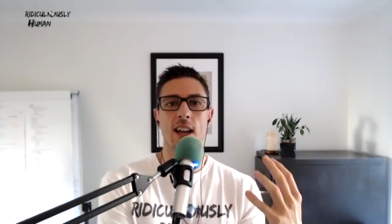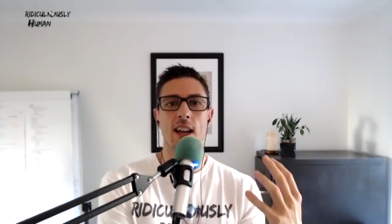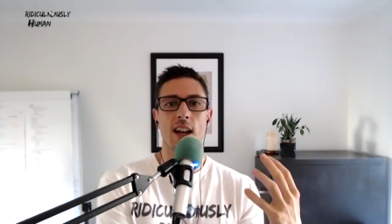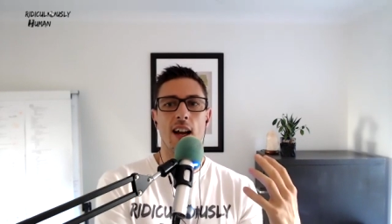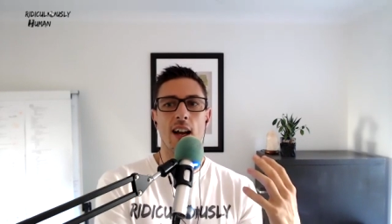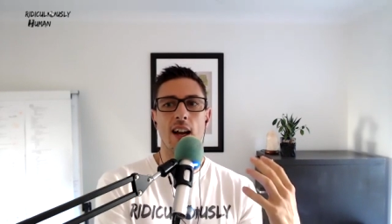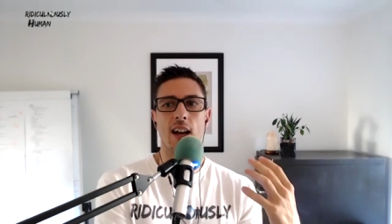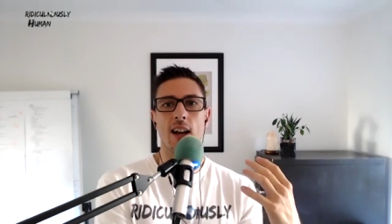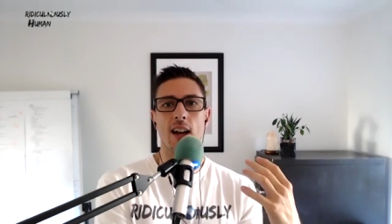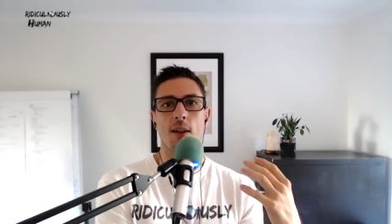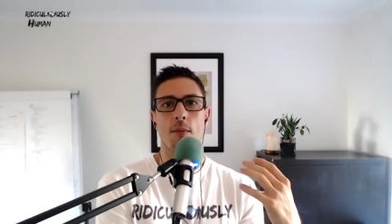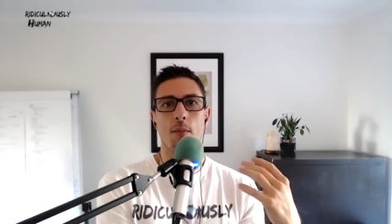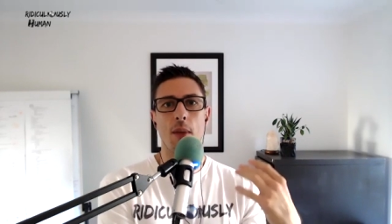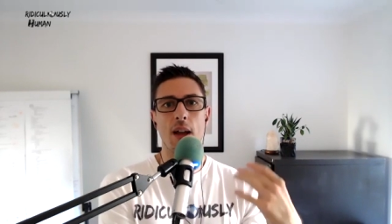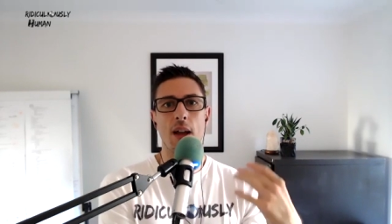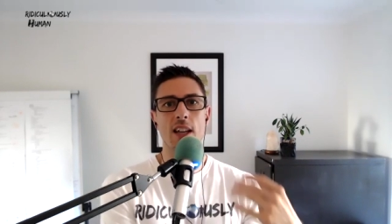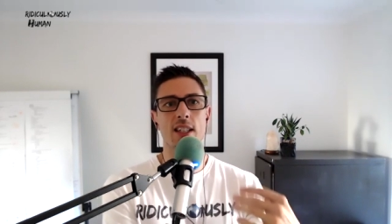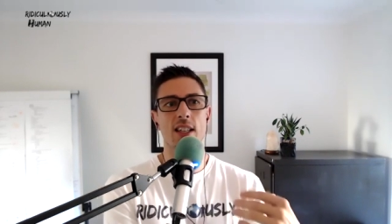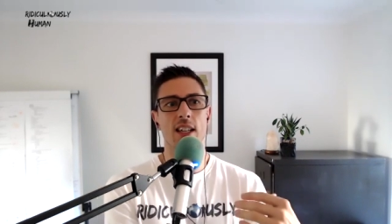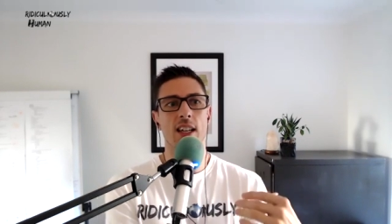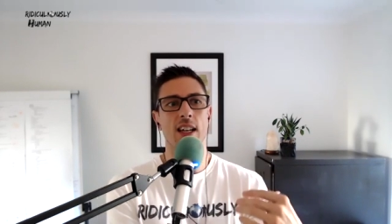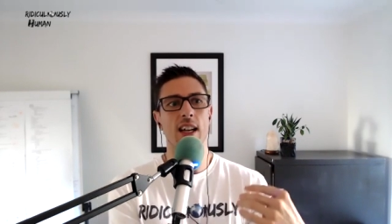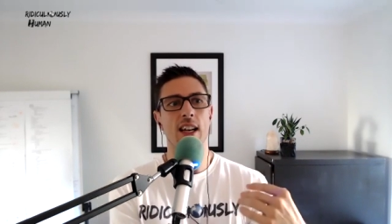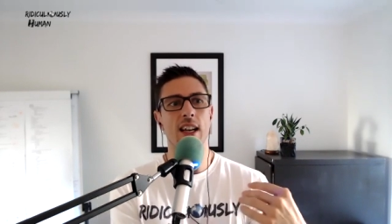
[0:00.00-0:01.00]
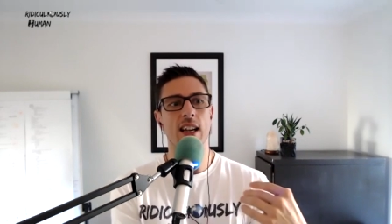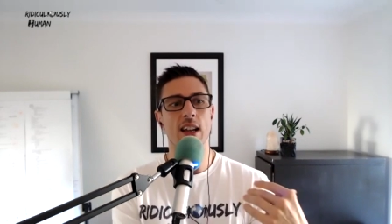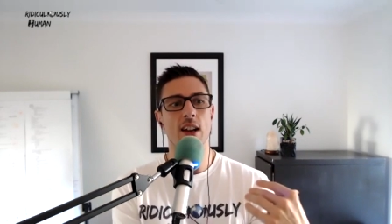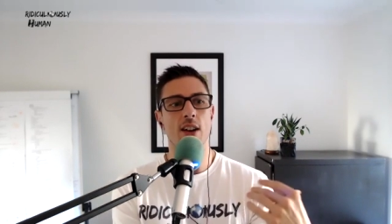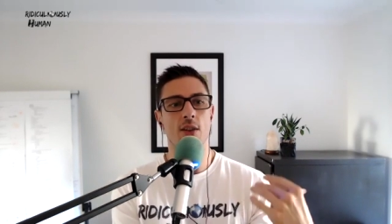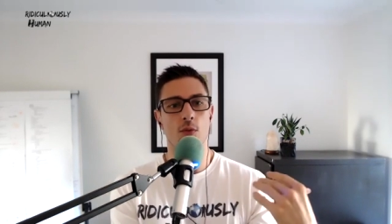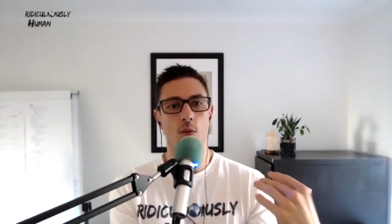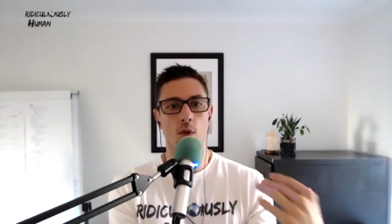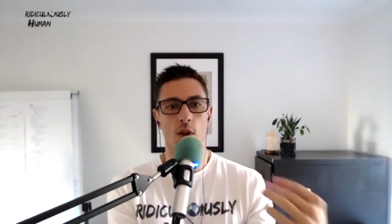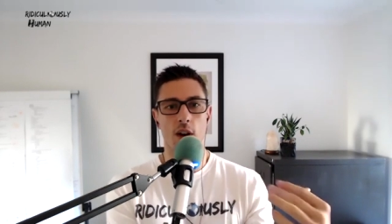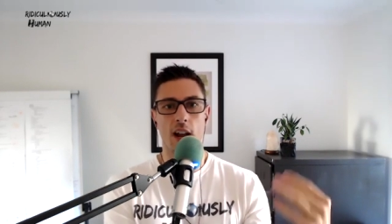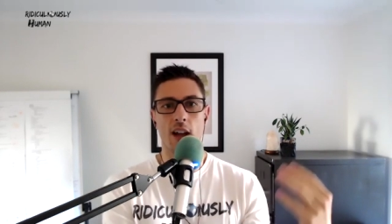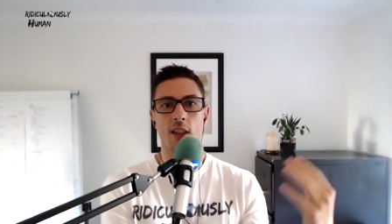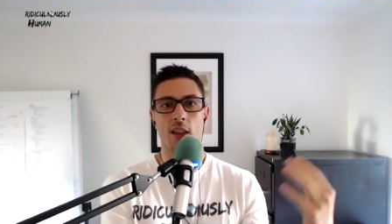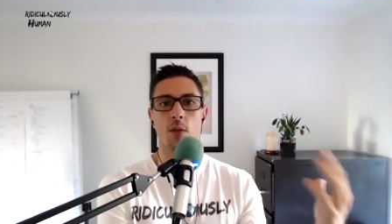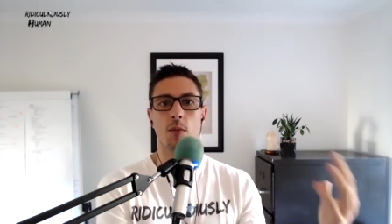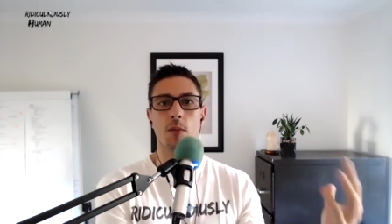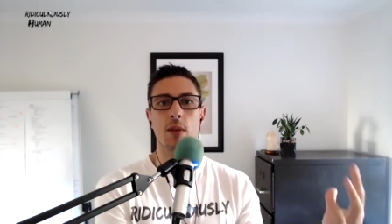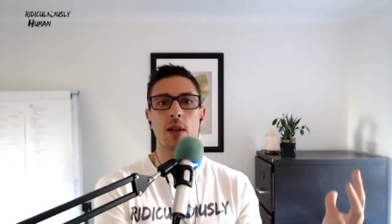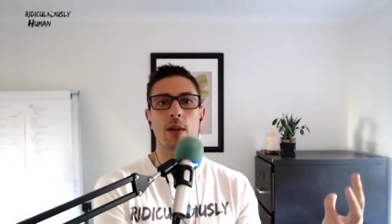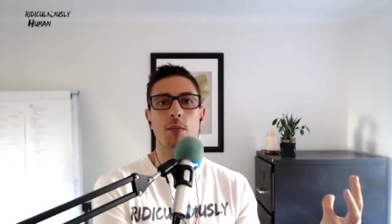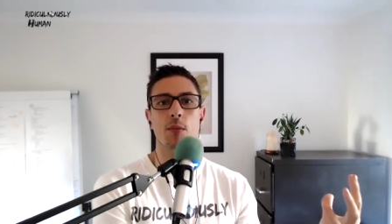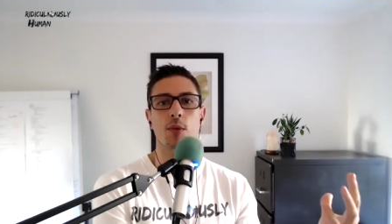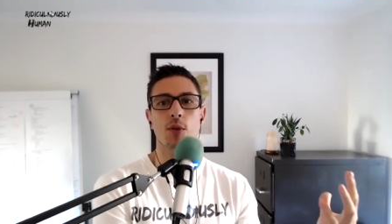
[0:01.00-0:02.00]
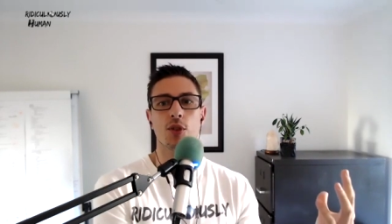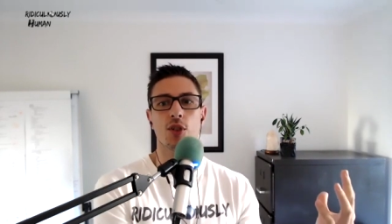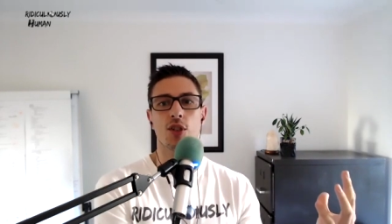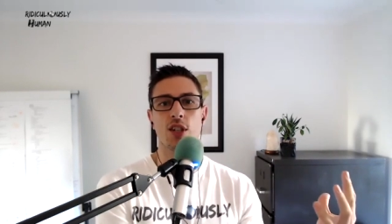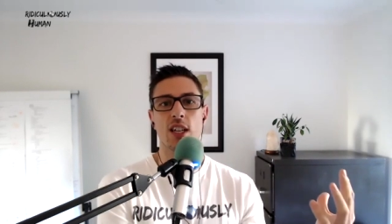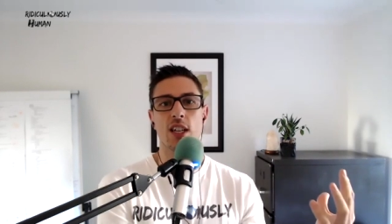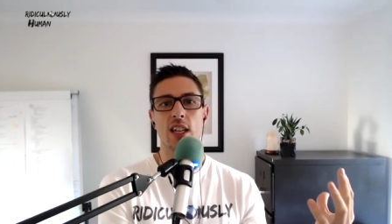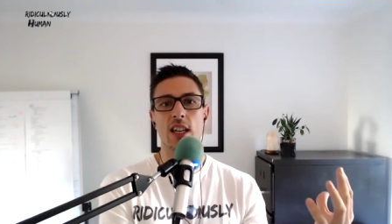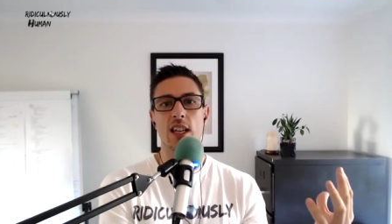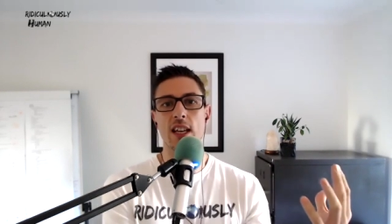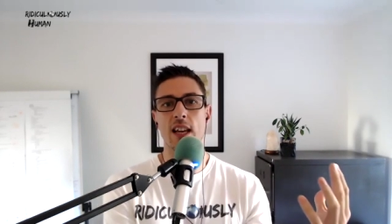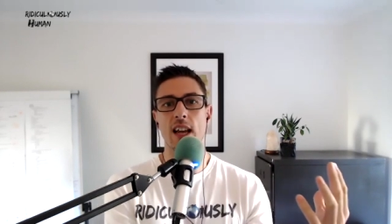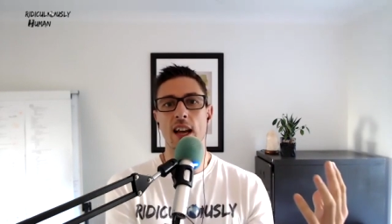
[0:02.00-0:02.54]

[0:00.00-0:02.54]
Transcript: uh, basically uh, what other people see.